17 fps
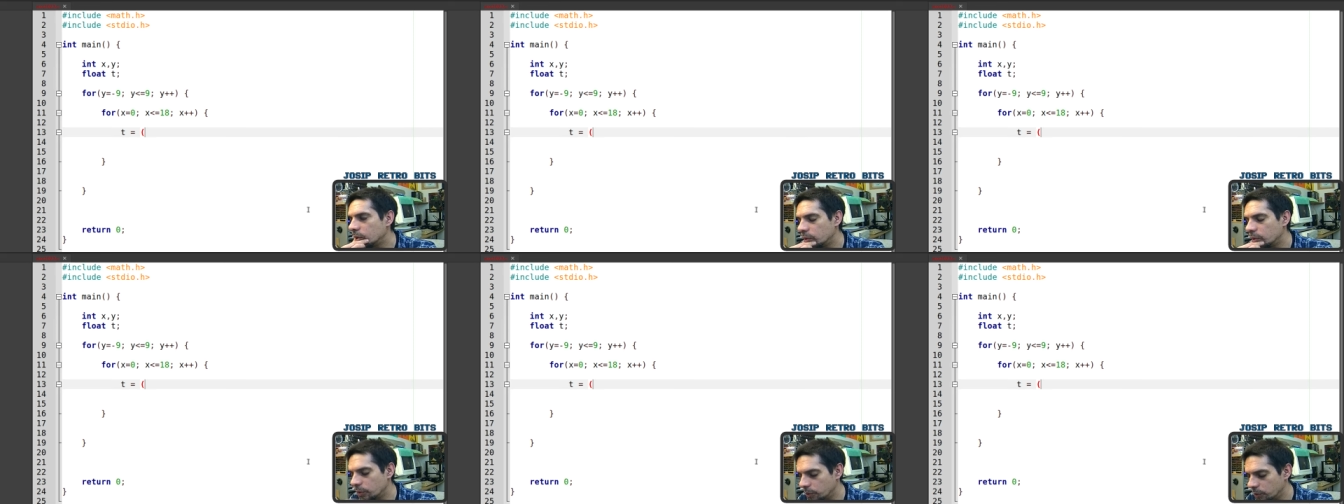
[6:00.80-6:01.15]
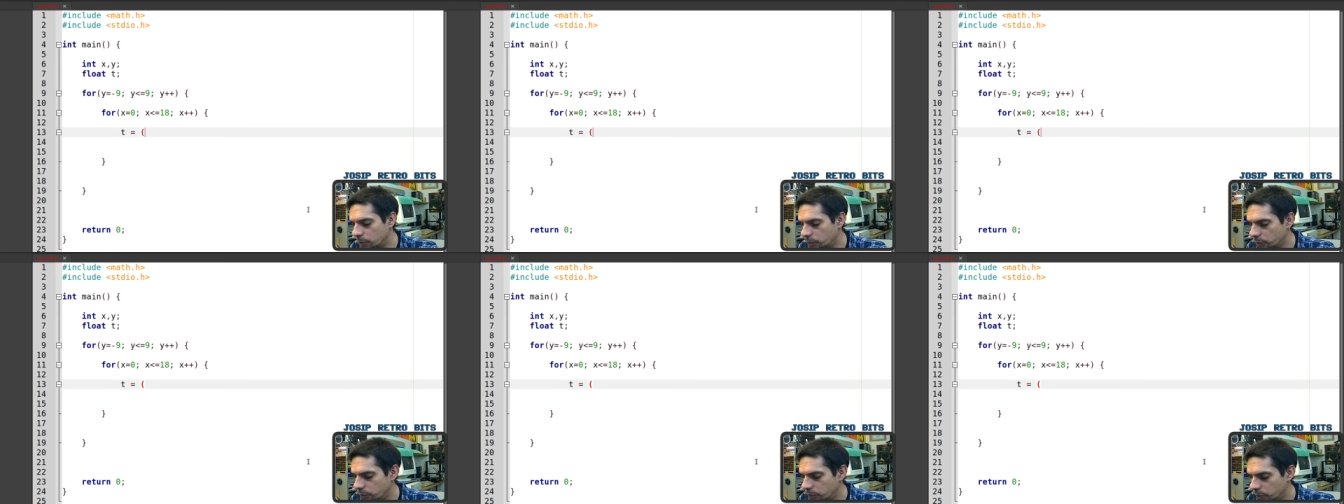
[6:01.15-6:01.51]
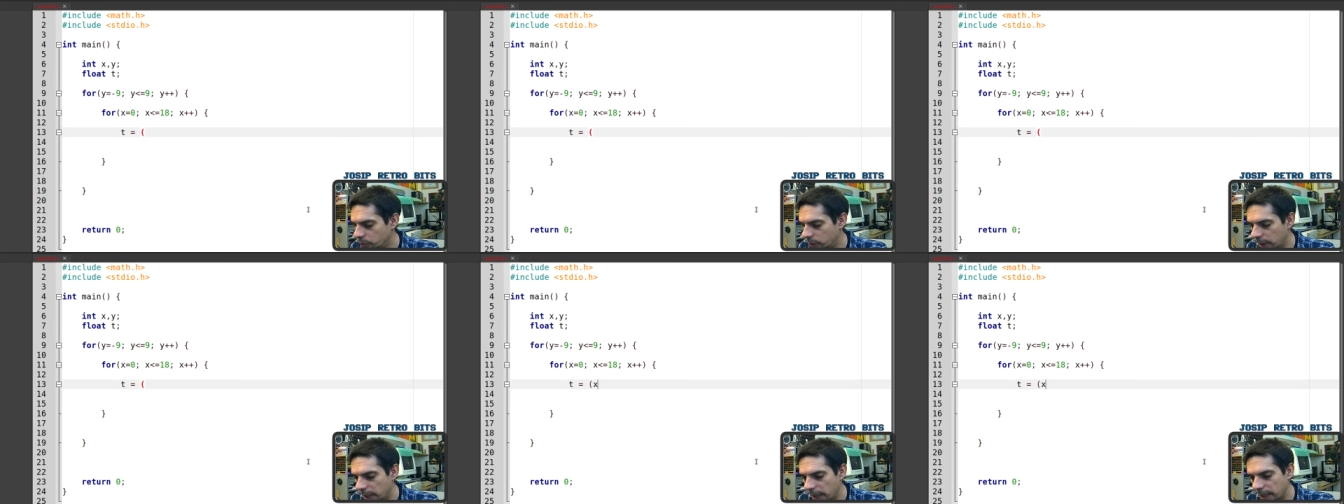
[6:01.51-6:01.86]

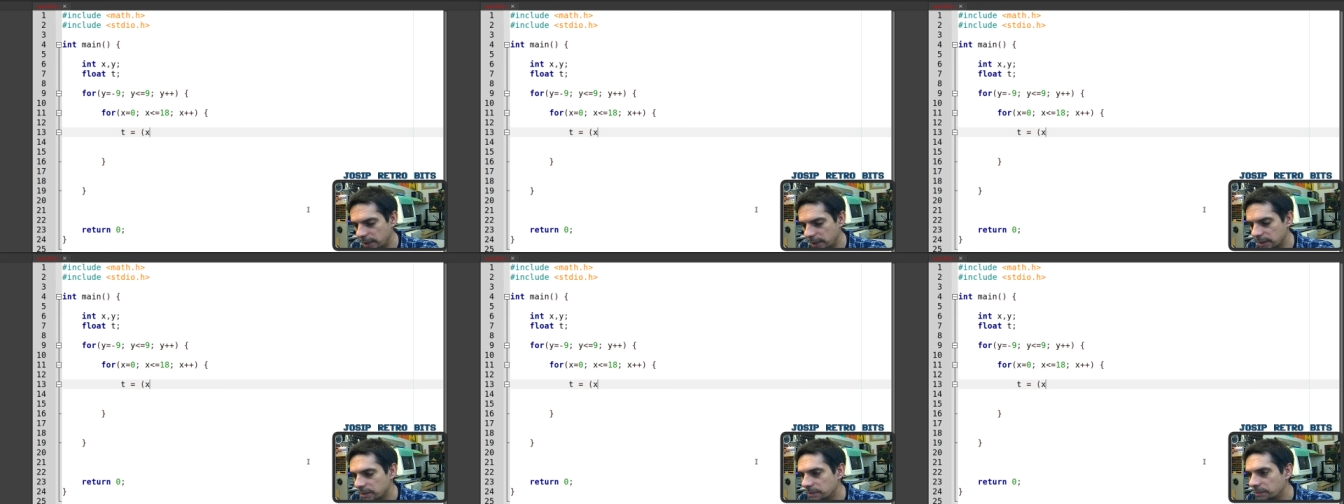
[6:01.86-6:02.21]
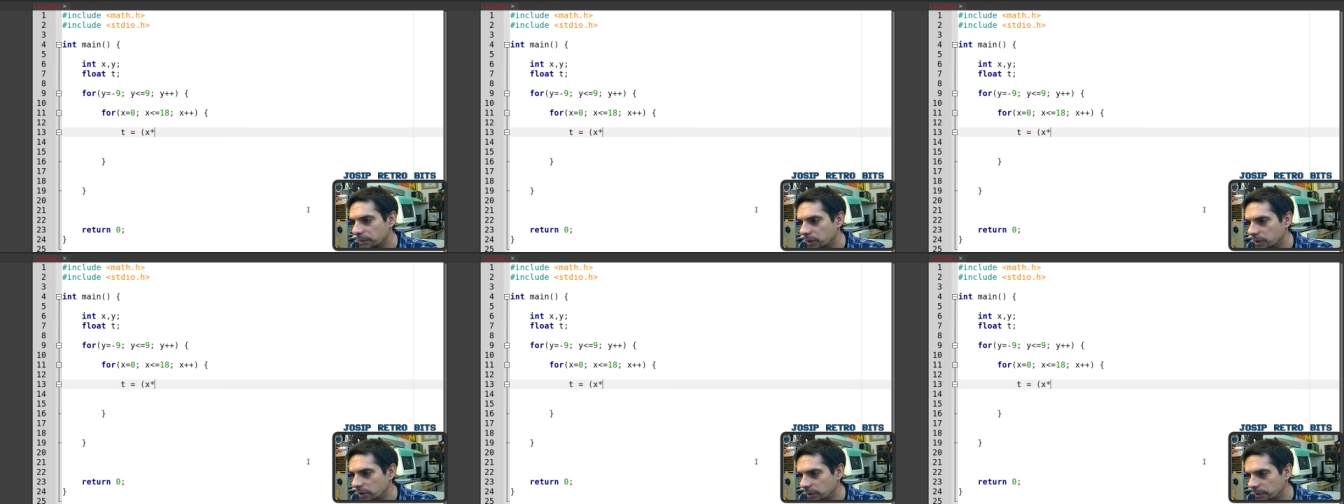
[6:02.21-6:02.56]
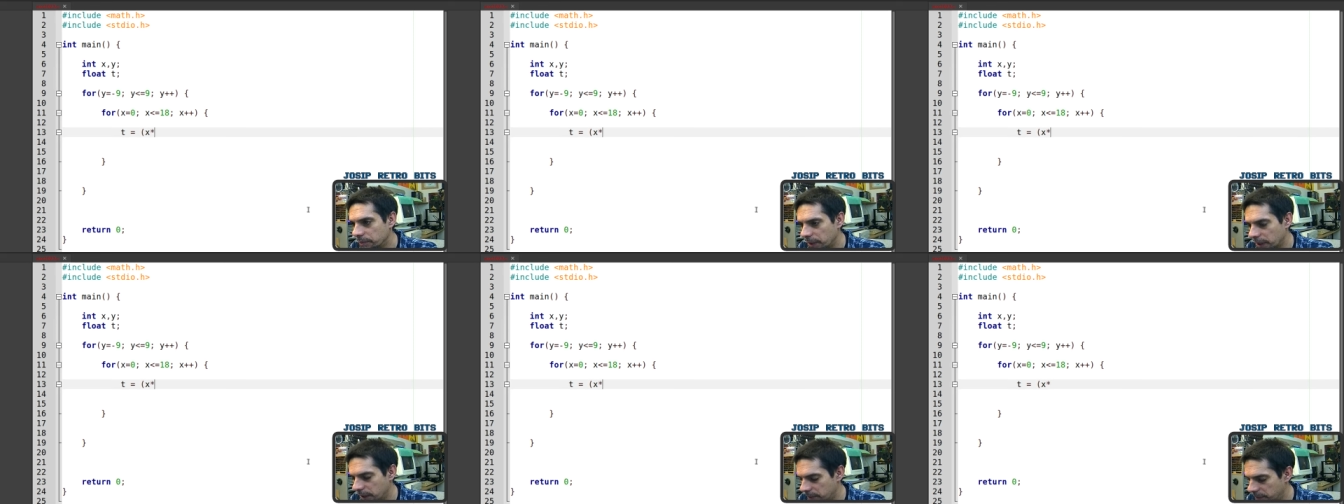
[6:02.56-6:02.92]
to x
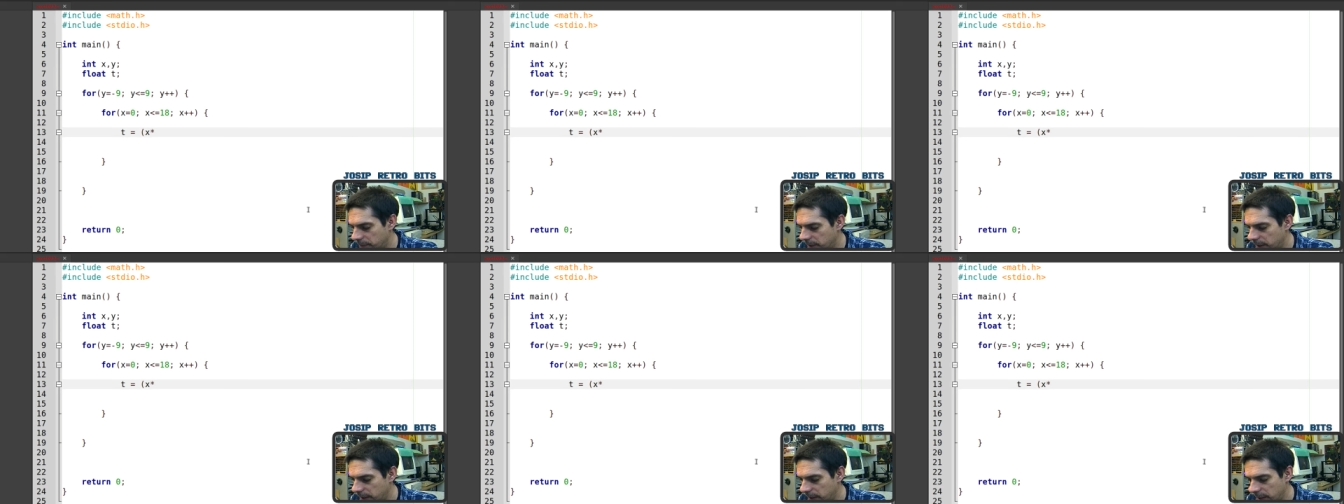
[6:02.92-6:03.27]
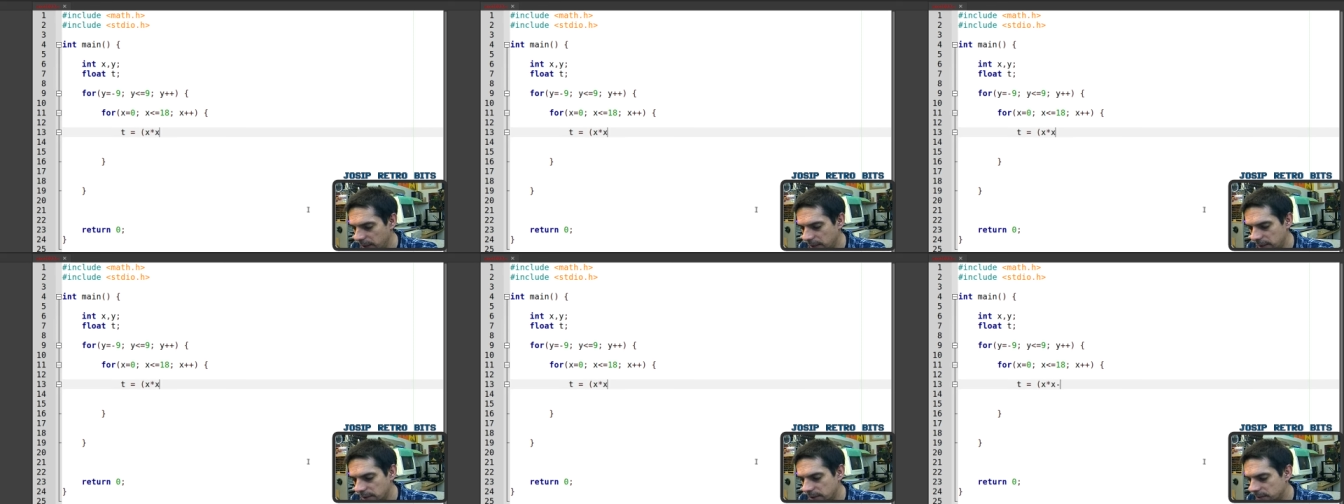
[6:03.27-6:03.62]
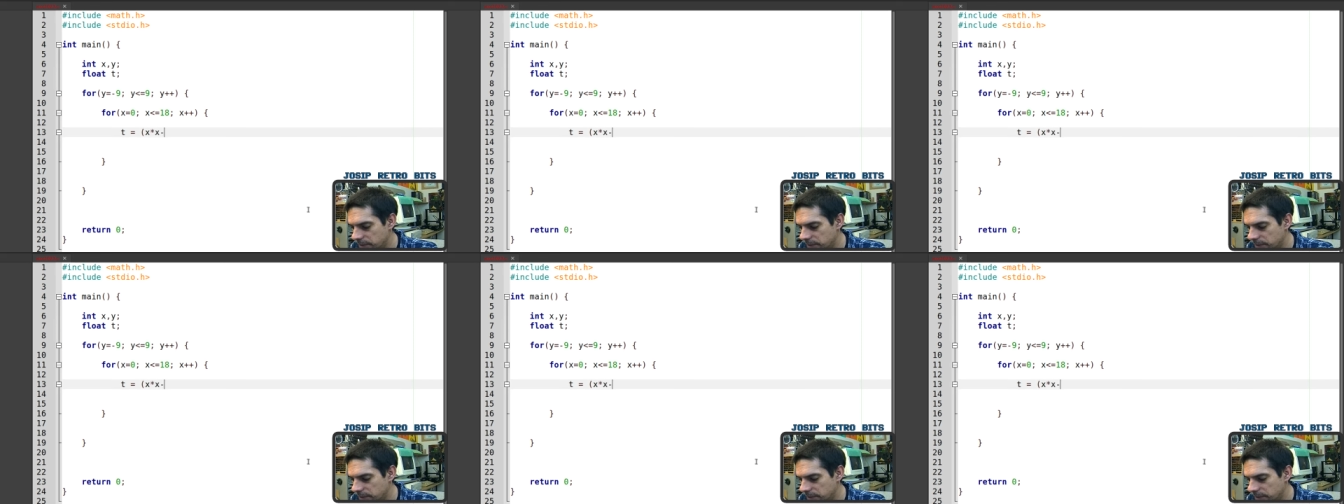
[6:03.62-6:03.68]
multiplied by x